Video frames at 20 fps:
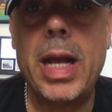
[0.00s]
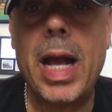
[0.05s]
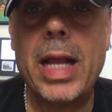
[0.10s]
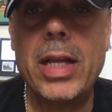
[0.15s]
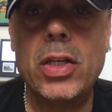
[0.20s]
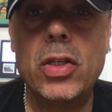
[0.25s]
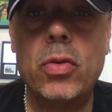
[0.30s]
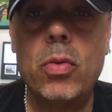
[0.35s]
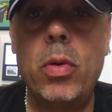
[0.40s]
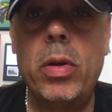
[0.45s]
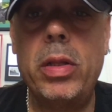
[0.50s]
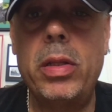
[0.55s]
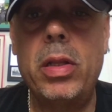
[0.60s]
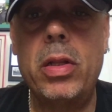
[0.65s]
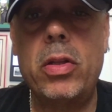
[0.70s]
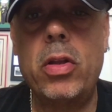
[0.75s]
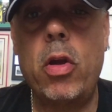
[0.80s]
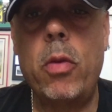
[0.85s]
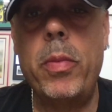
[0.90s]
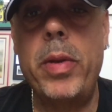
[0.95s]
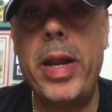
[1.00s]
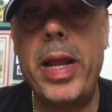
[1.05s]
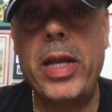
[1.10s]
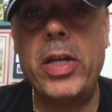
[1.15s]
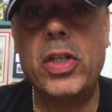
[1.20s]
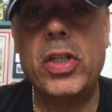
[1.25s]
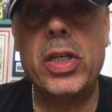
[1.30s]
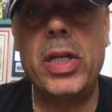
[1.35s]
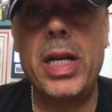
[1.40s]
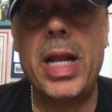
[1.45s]
I saw the
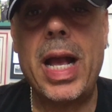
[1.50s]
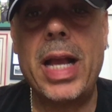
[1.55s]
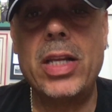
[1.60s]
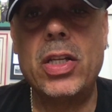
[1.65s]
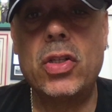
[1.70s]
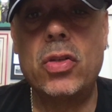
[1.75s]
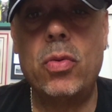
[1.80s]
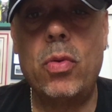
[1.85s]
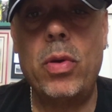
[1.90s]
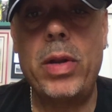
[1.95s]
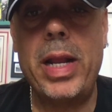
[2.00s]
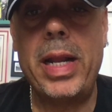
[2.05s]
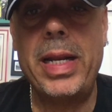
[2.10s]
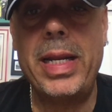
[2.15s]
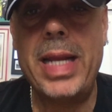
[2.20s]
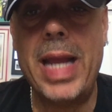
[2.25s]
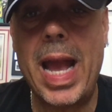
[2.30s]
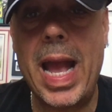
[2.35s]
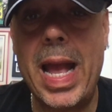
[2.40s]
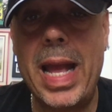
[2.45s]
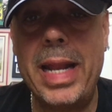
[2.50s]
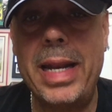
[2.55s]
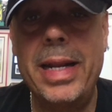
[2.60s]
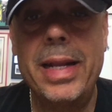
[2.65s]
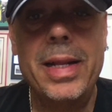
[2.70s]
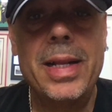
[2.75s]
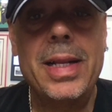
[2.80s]
determination. I saw that he had